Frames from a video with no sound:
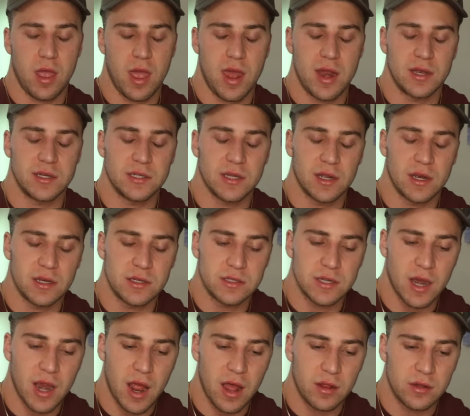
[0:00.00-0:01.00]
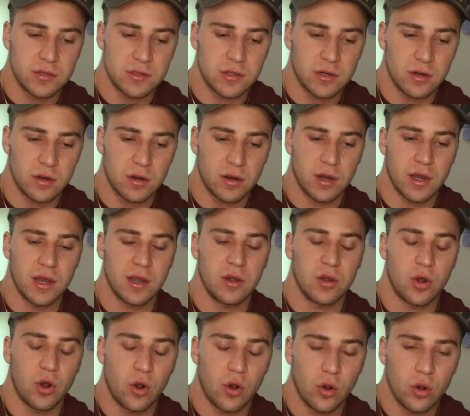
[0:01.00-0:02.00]
and is going to challenge her
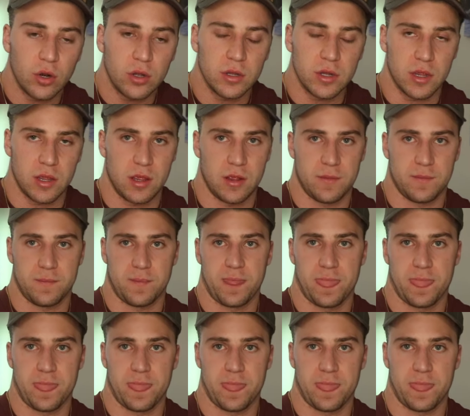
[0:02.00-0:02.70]
internally.